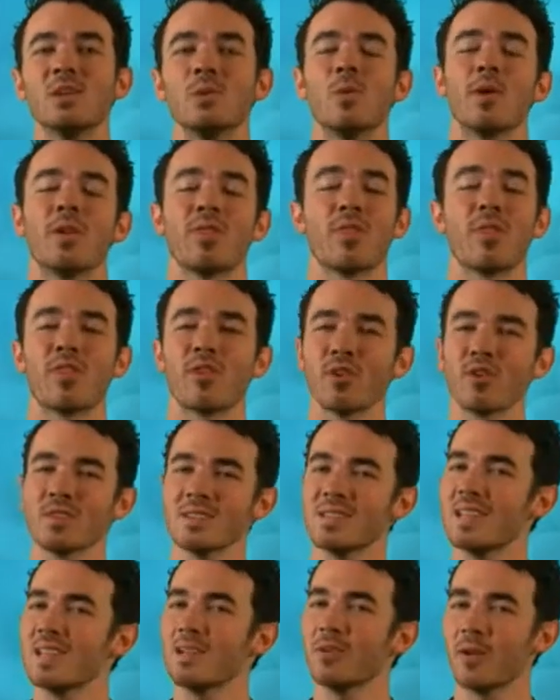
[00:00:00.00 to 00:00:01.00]
He won
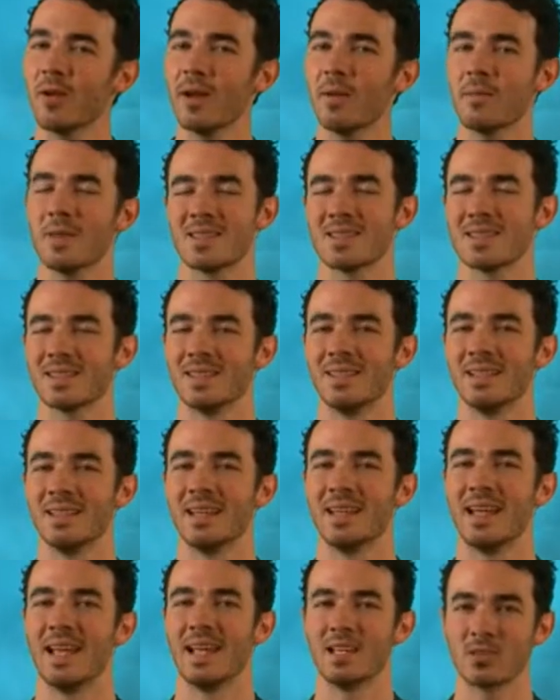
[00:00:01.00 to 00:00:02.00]
13 Grammys
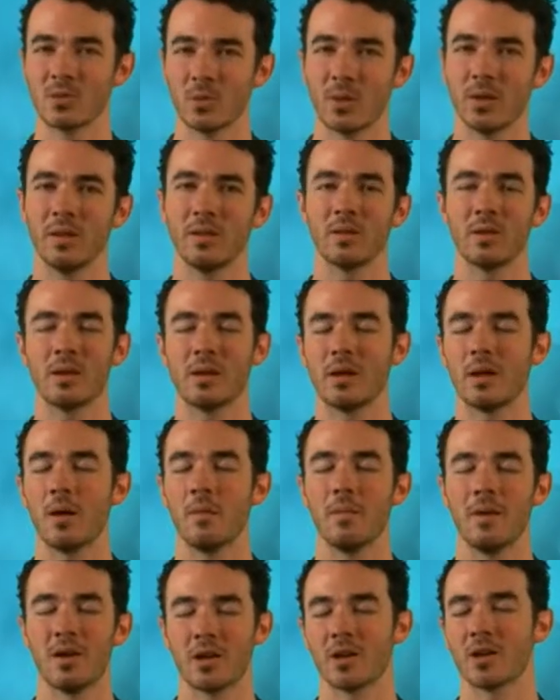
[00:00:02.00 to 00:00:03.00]
and 23
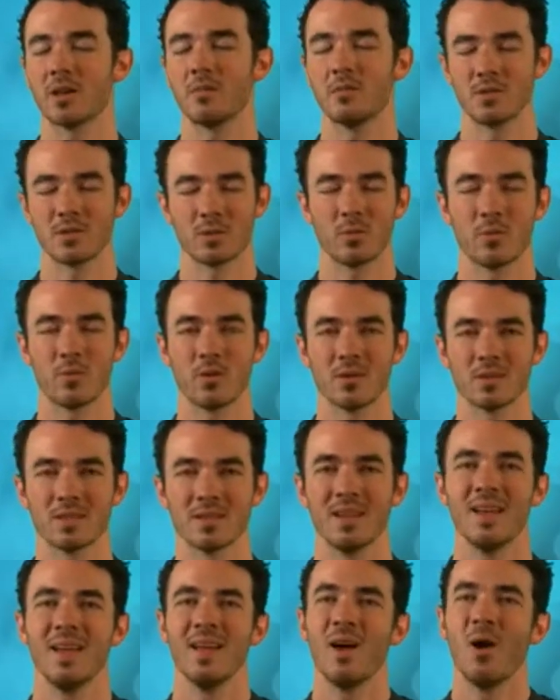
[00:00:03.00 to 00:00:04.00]
American Music
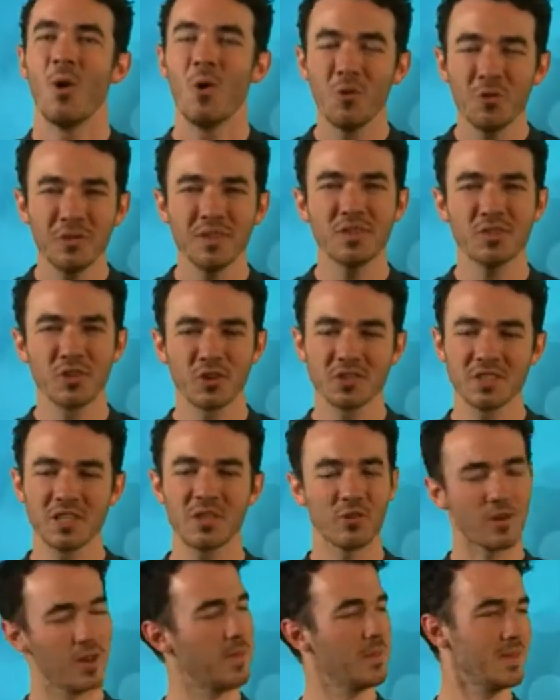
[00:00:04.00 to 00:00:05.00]
Awards. Only
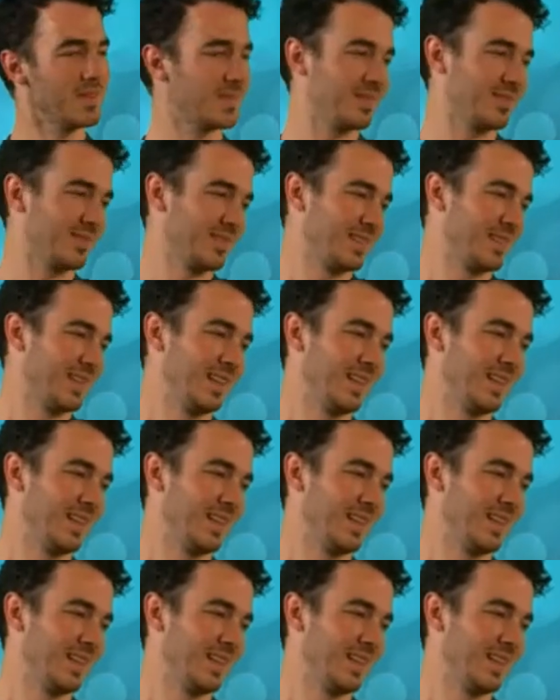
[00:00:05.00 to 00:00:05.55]
13 Grammys?